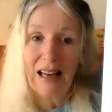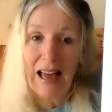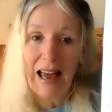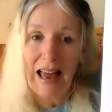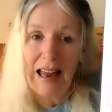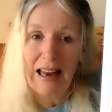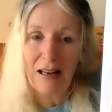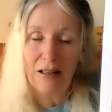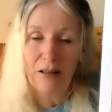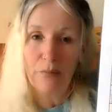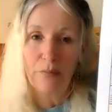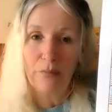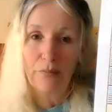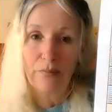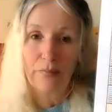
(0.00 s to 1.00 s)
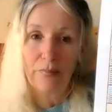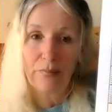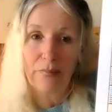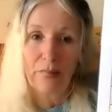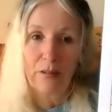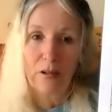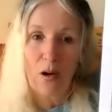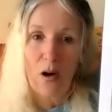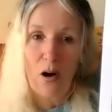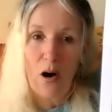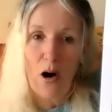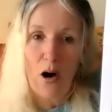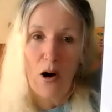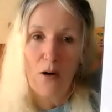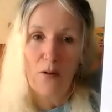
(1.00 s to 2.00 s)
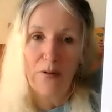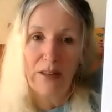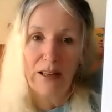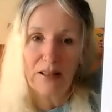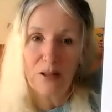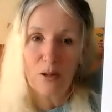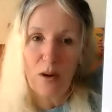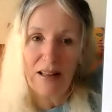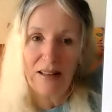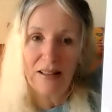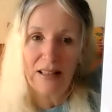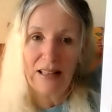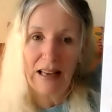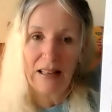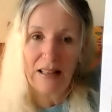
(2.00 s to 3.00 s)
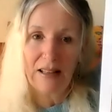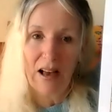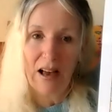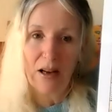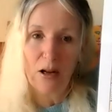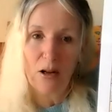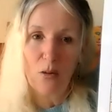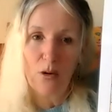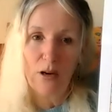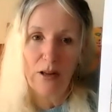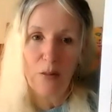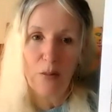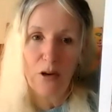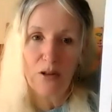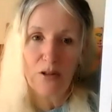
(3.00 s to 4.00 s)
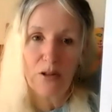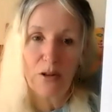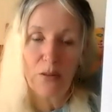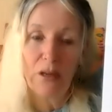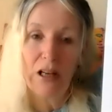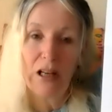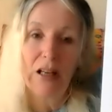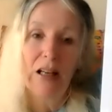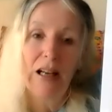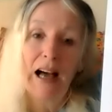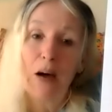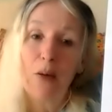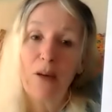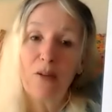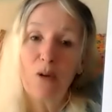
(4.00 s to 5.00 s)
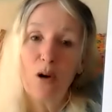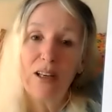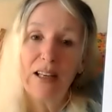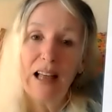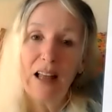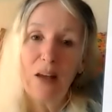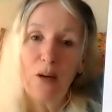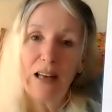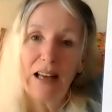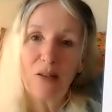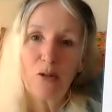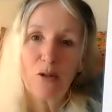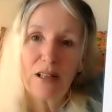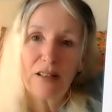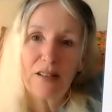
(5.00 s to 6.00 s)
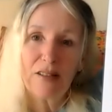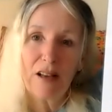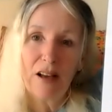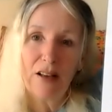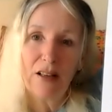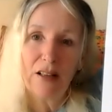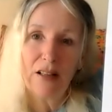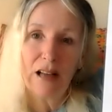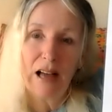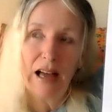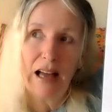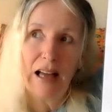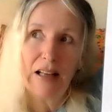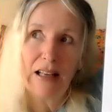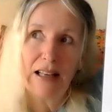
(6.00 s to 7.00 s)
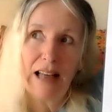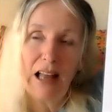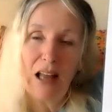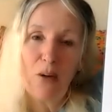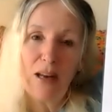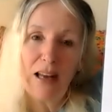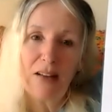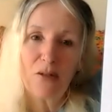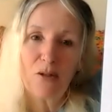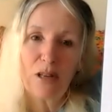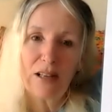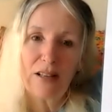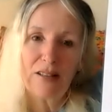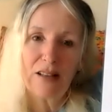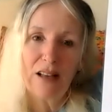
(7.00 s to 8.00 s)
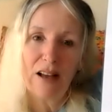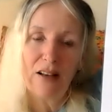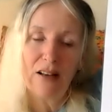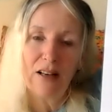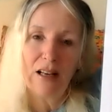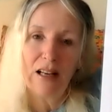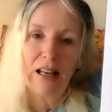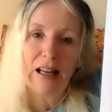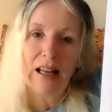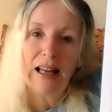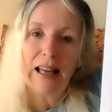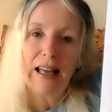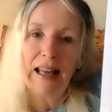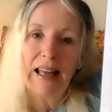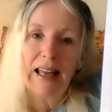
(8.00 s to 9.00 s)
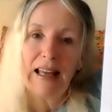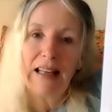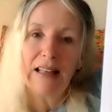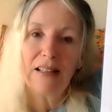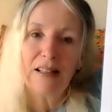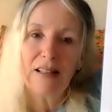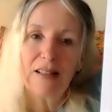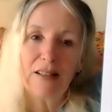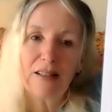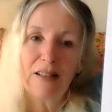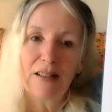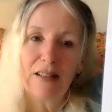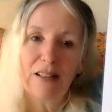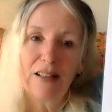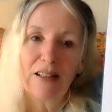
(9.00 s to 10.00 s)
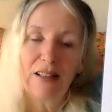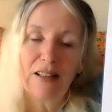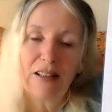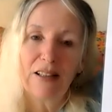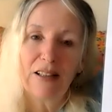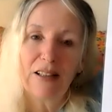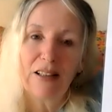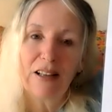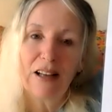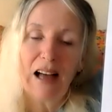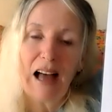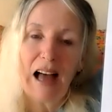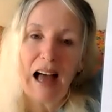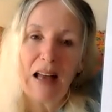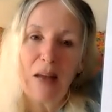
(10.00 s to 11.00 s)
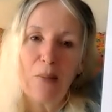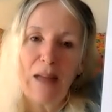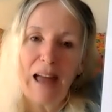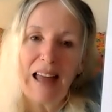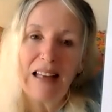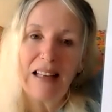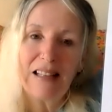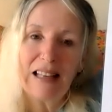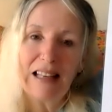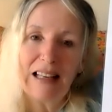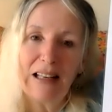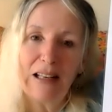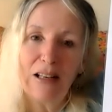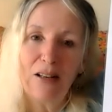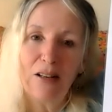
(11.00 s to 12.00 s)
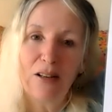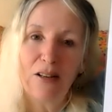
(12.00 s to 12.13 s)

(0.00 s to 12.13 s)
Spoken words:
day of this 20-day cycle. We're at the bottom and we've got yellow electric sun. And yellow electric sun is an amazing